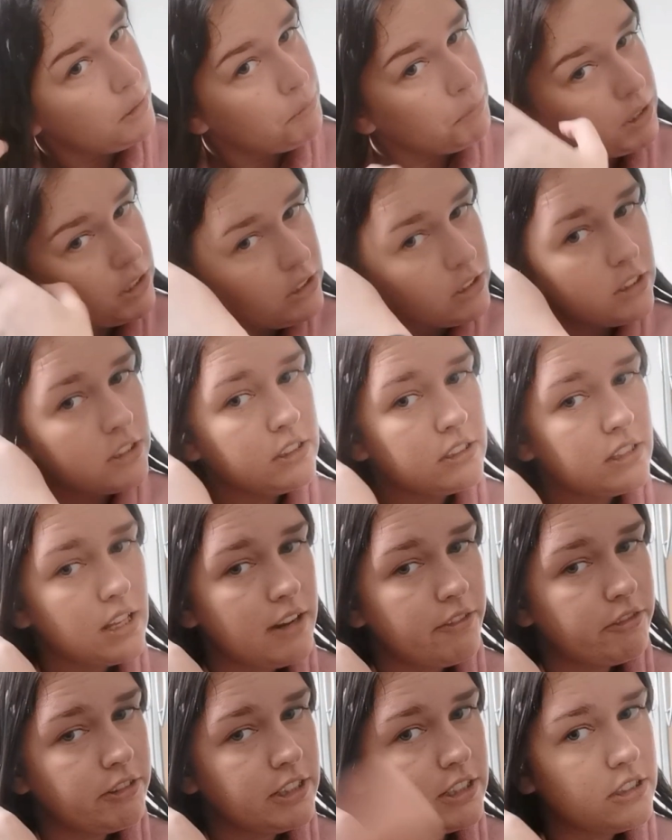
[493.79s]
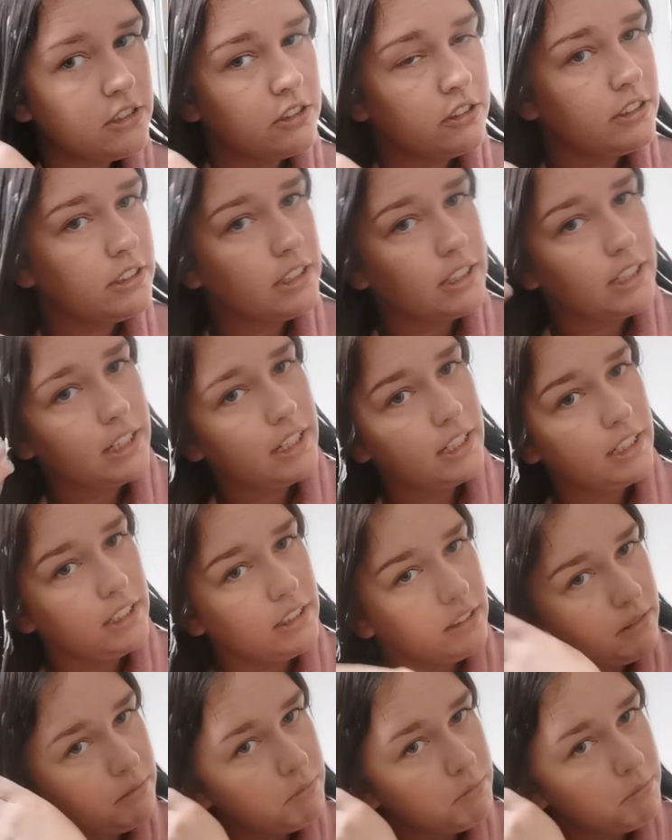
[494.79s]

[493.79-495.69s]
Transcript: because every Sunday